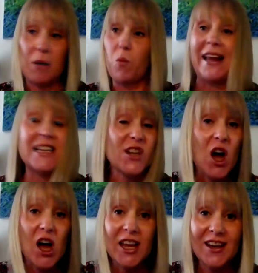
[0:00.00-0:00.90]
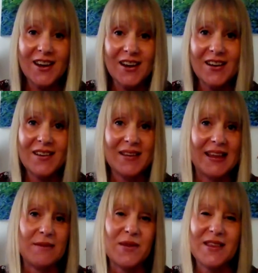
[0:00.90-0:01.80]
Wayne Dyer,
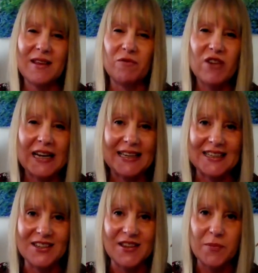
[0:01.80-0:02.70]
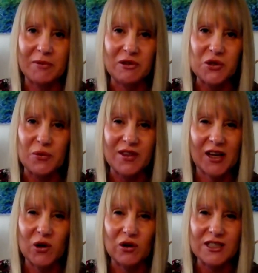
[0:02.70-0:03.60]
he's really into spiritual
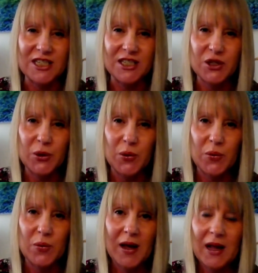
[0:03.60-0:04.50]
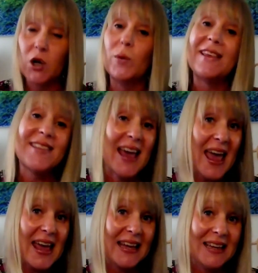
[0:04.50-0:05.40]
psychology too, Louise
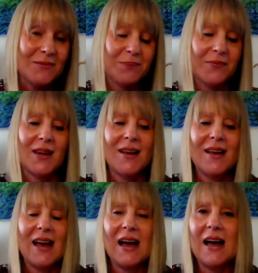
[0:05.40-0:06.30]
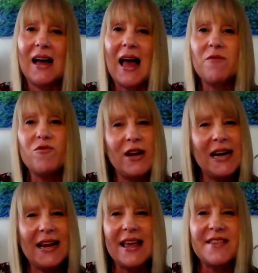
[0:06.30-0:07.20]
Hay. And
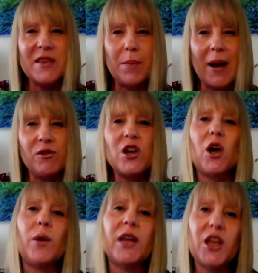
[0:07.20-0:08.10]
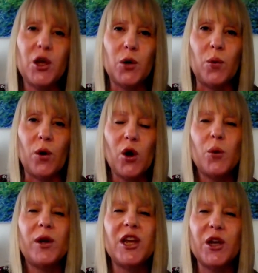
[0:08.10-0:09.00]
really it's about knowing you.
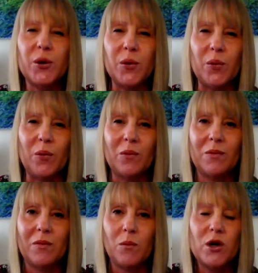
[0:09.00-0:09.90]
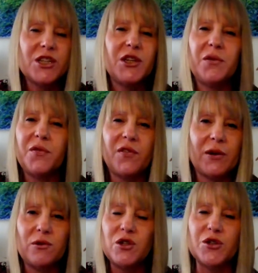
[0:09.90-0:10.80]
Who are you? What do you
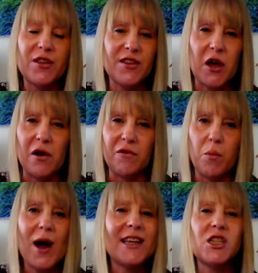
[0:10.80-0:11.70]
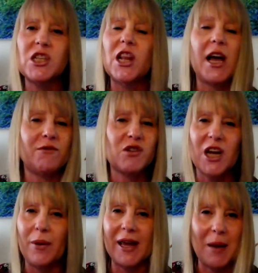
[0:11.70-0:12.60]
feel you deserve? Why is life
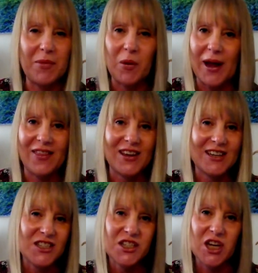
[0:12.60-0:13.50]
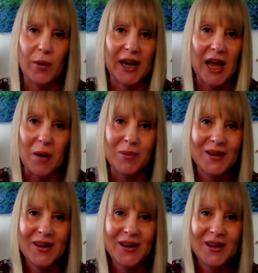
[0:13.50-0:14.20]
showing up the way that it's showing up?